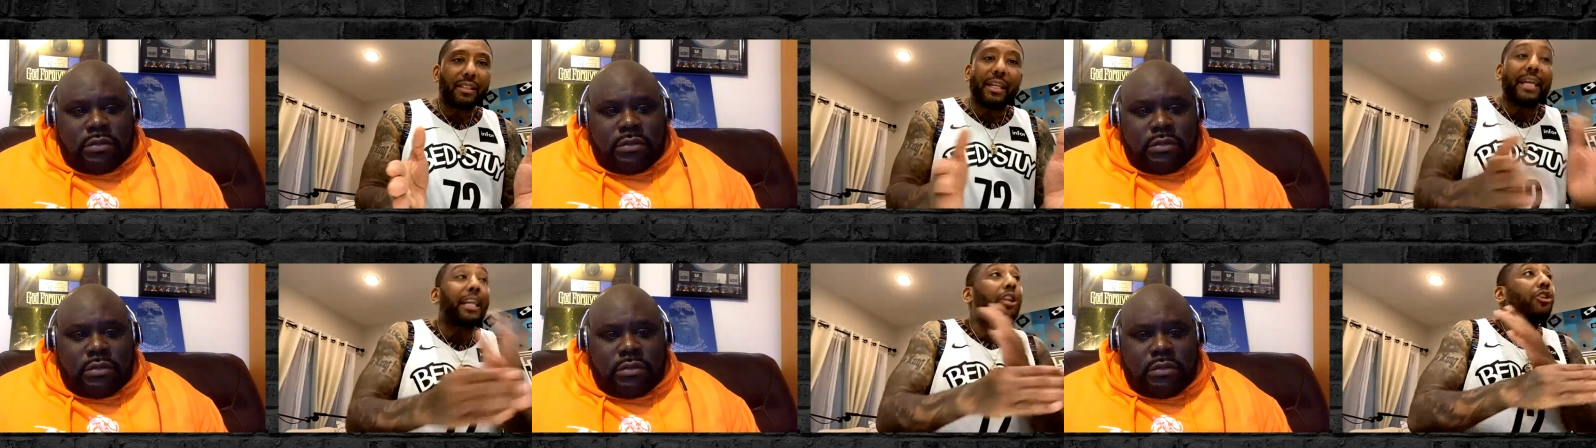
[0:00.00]

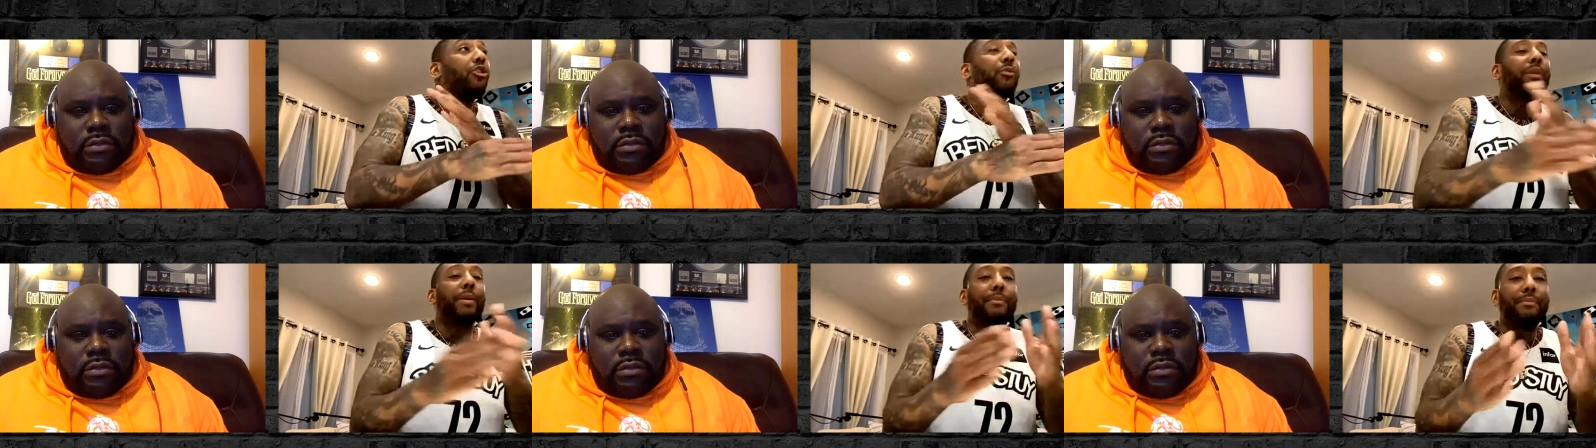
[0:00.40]
Speaker 1: Like
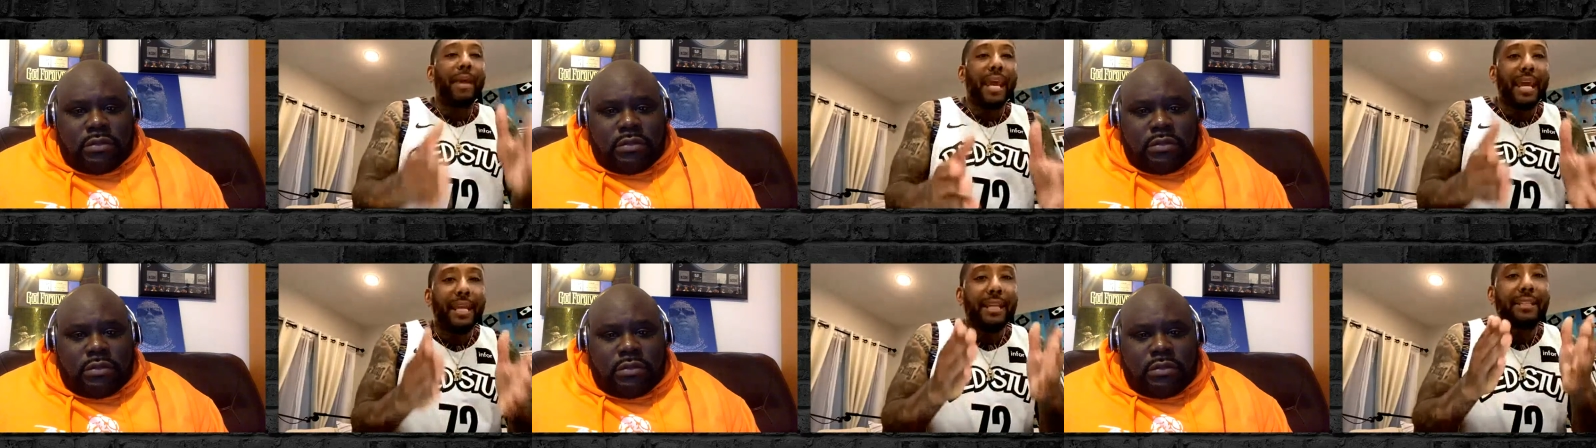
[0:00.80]
no, the
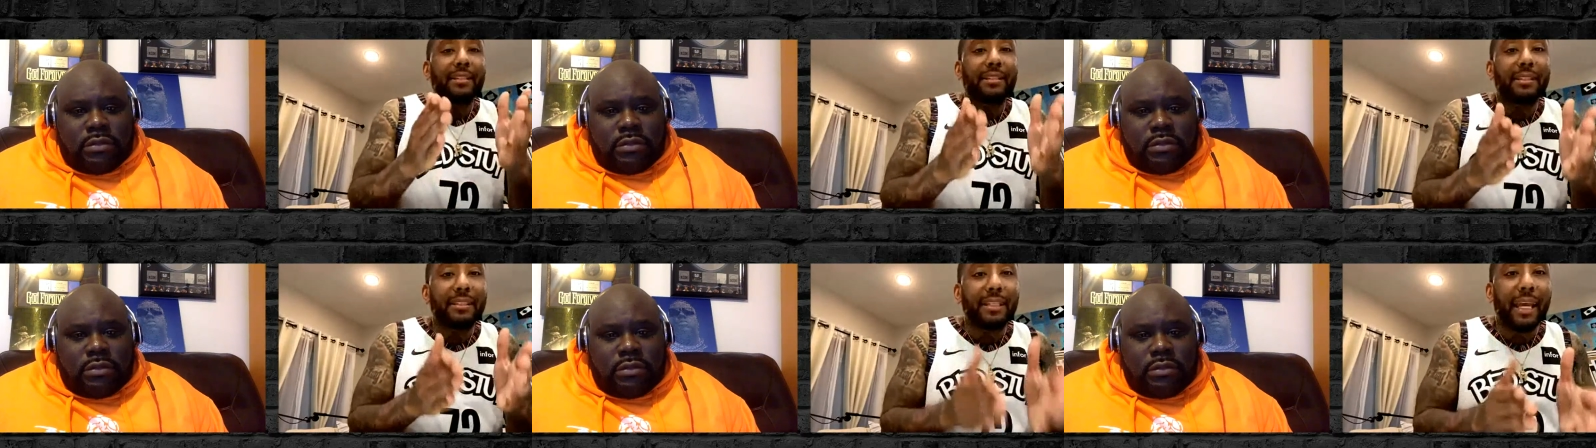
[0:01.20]
man
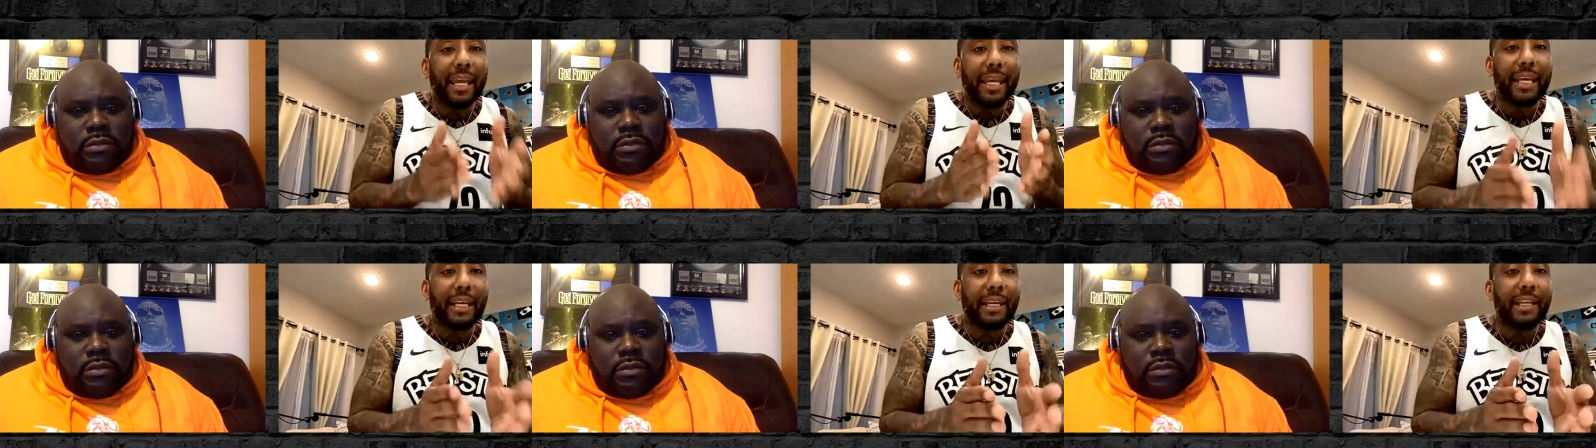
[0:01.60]
is
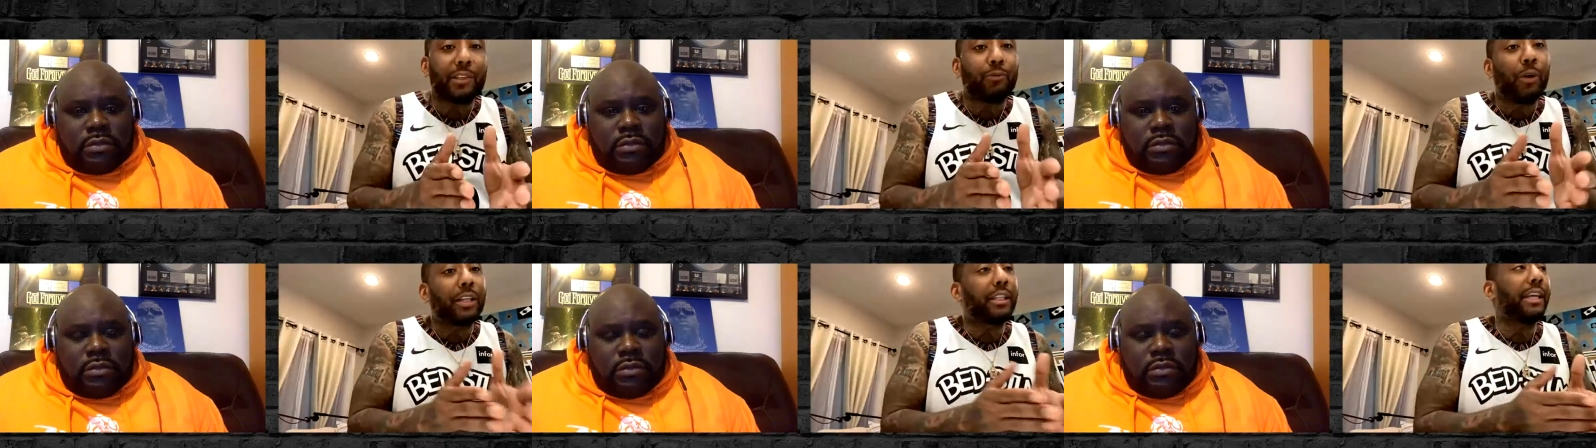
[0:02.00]
saying
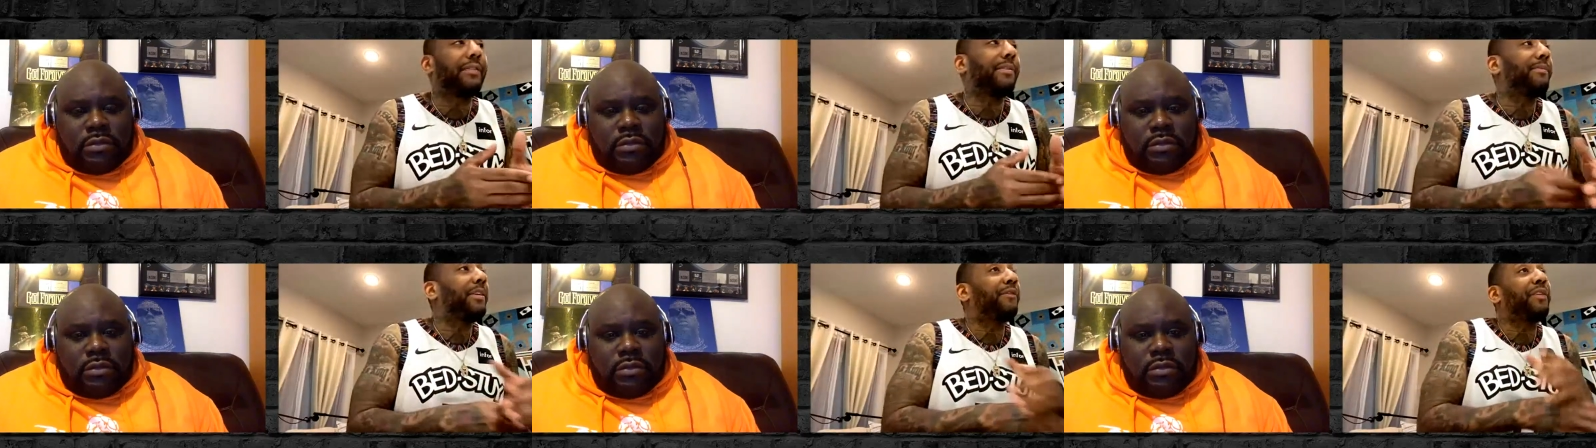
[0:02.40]
it's one
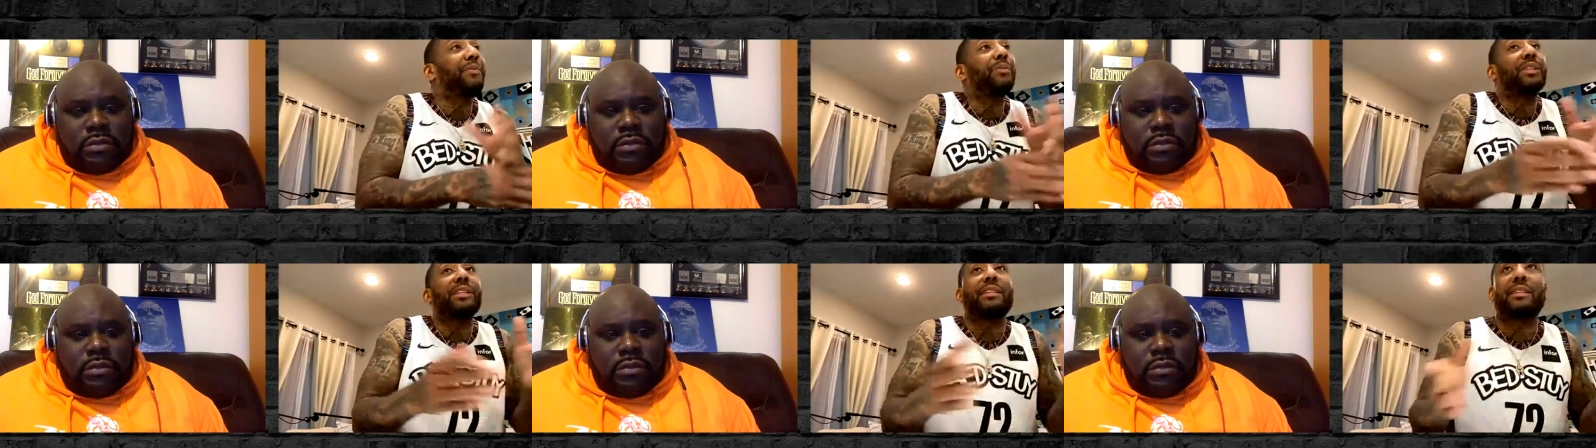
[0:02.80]
thing if he
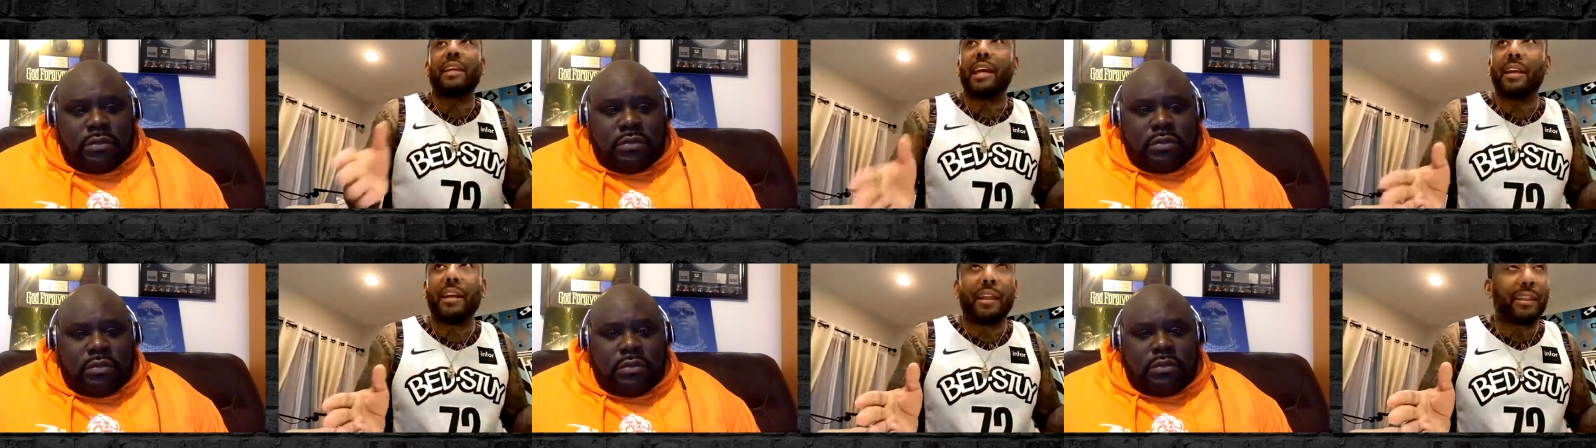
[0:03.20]
wasn't
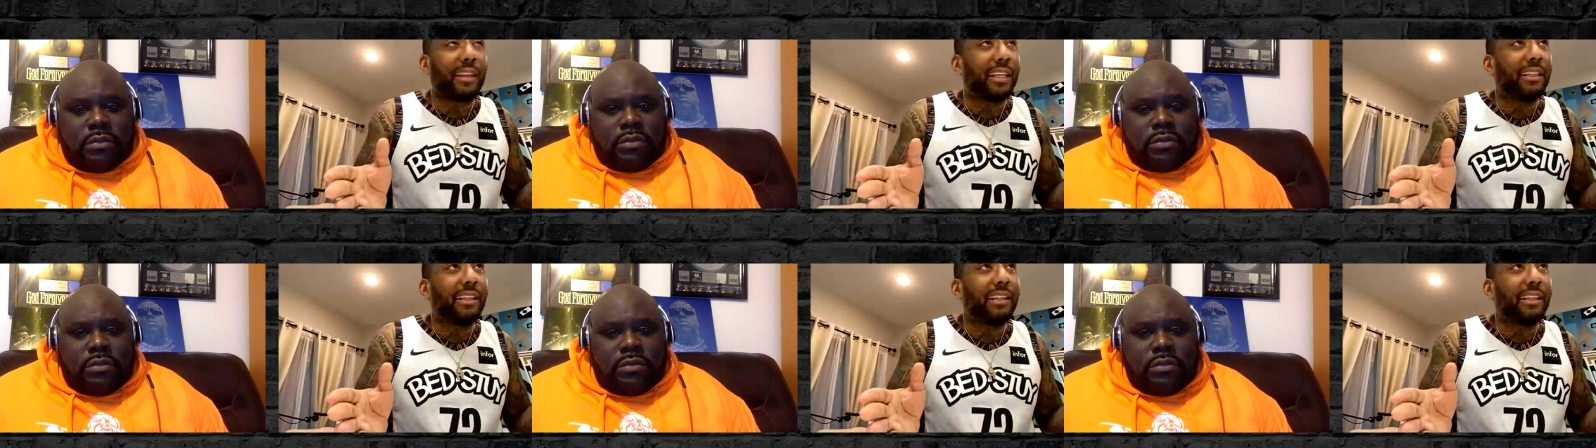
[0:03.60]
saying nothing.